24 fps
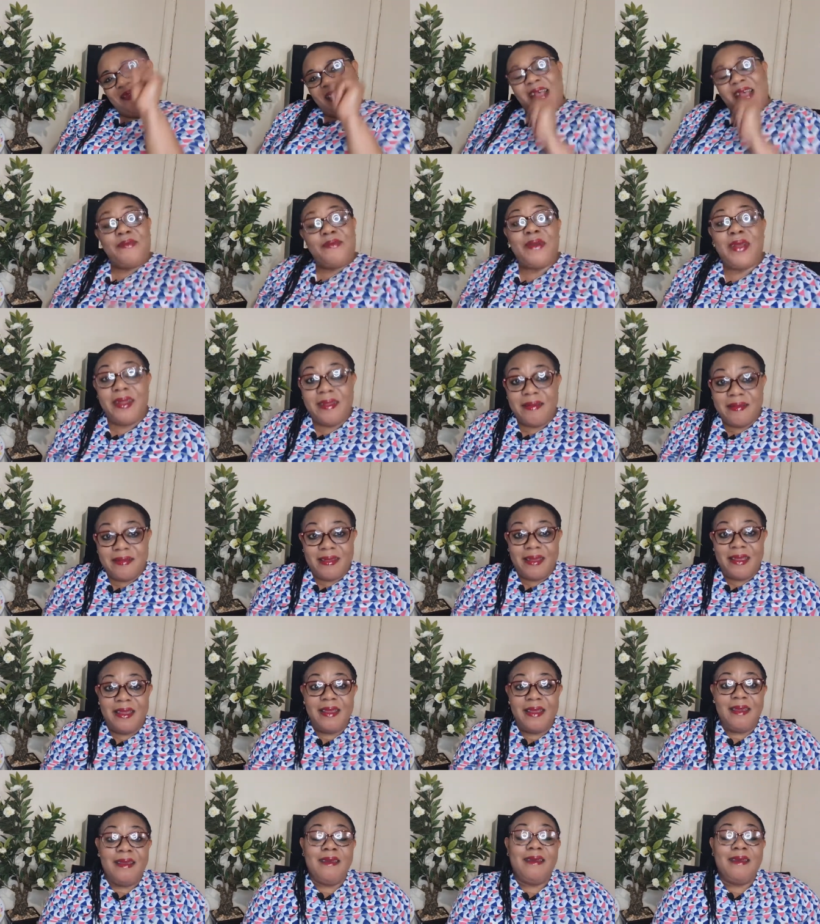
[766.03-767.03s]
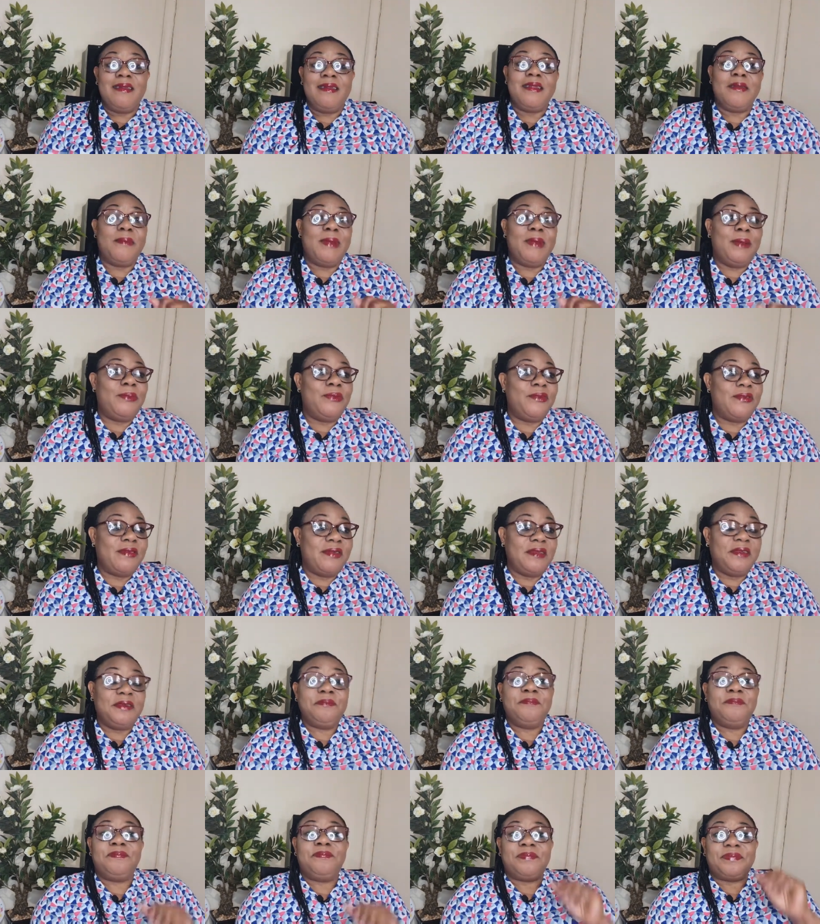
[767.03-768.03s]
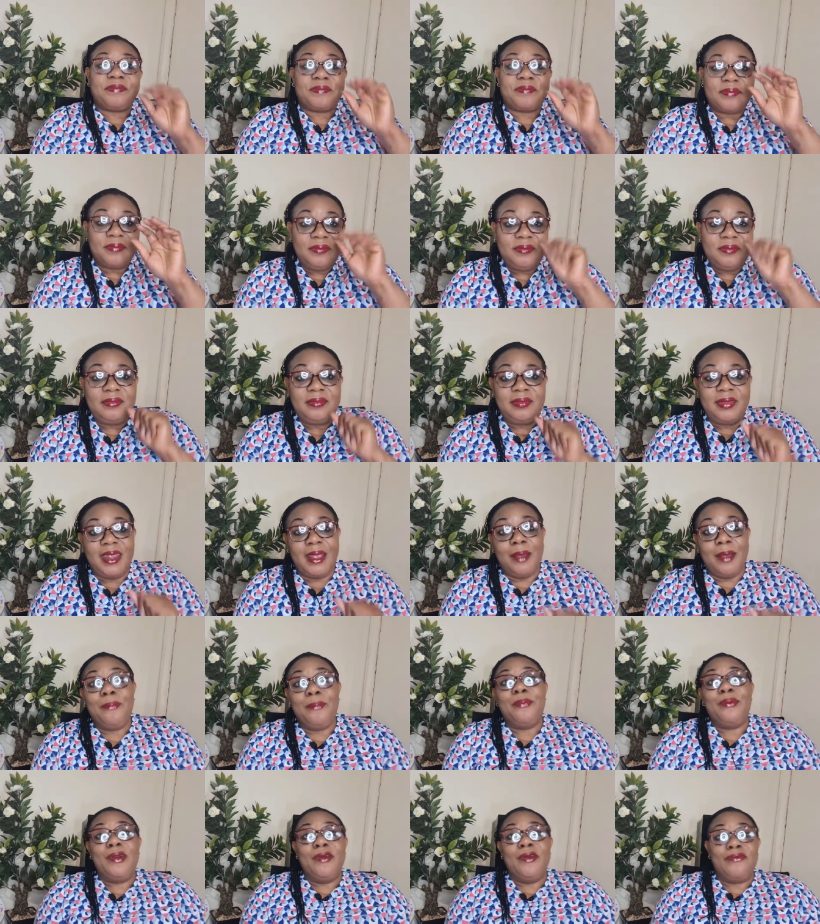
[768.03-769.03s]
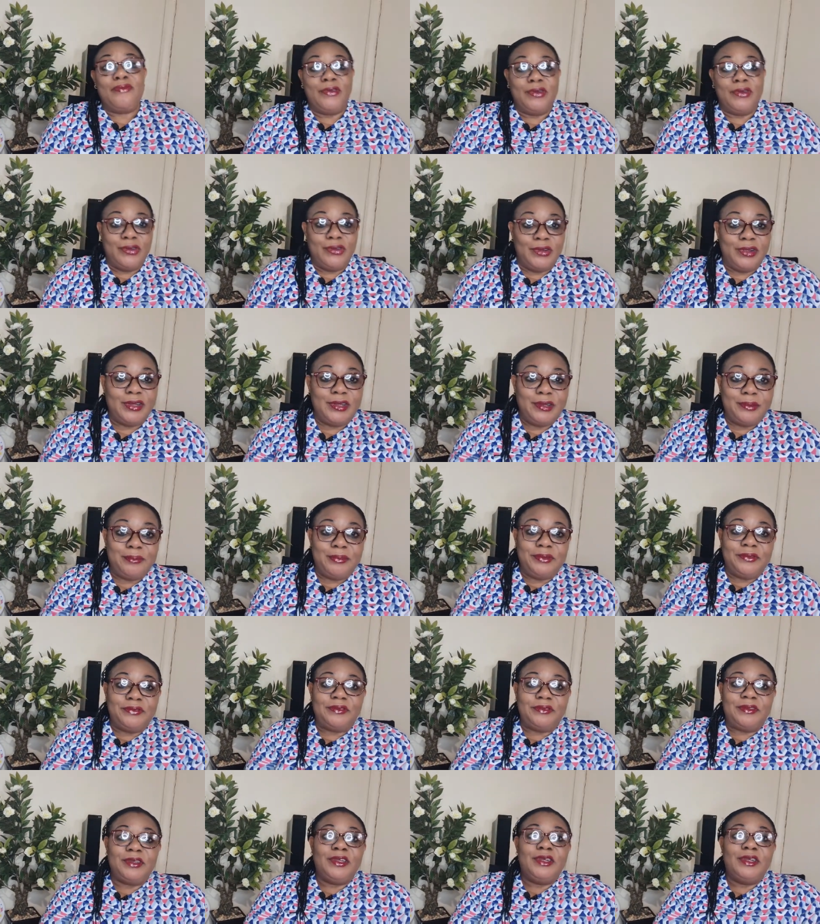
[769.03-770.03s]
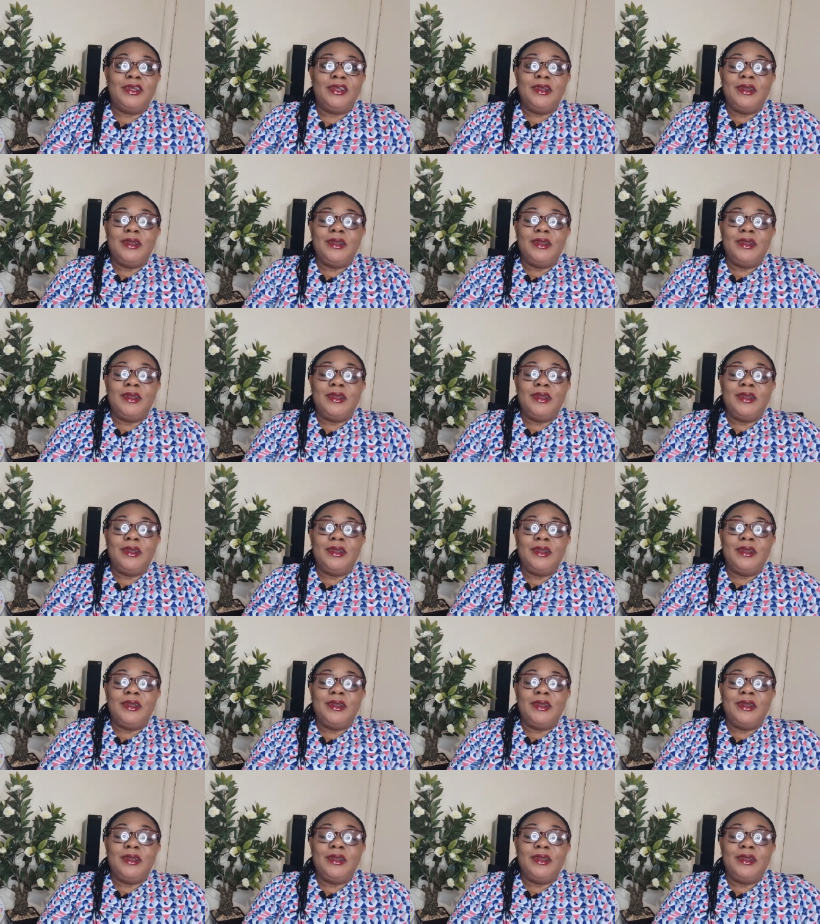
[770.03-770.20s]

That's why they say, the Bible say, pray for your enemies.